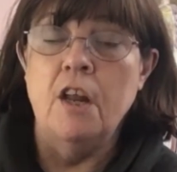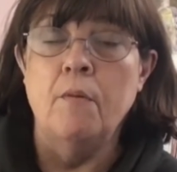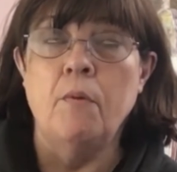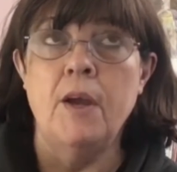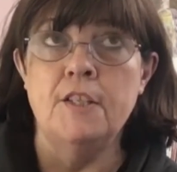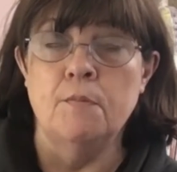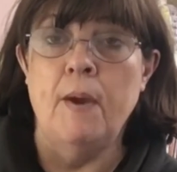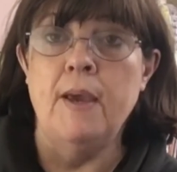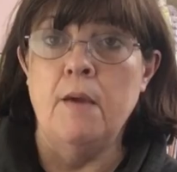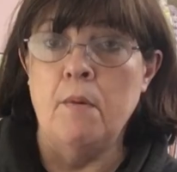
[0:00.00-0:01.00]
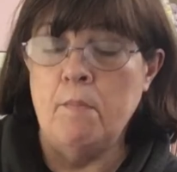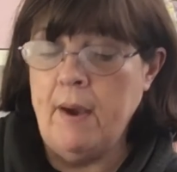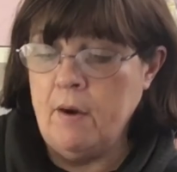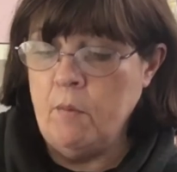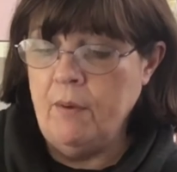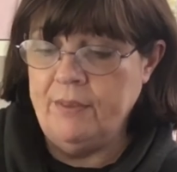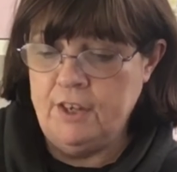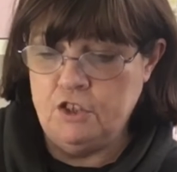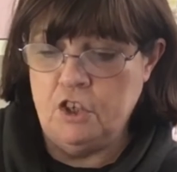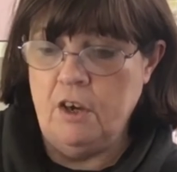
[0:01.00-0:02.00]
Now I'm going to make him a bigger one
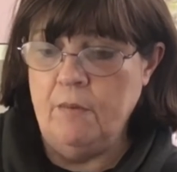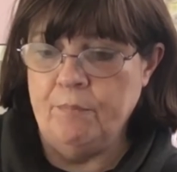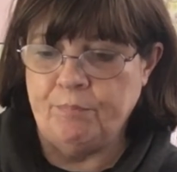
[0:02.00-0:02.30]
this year.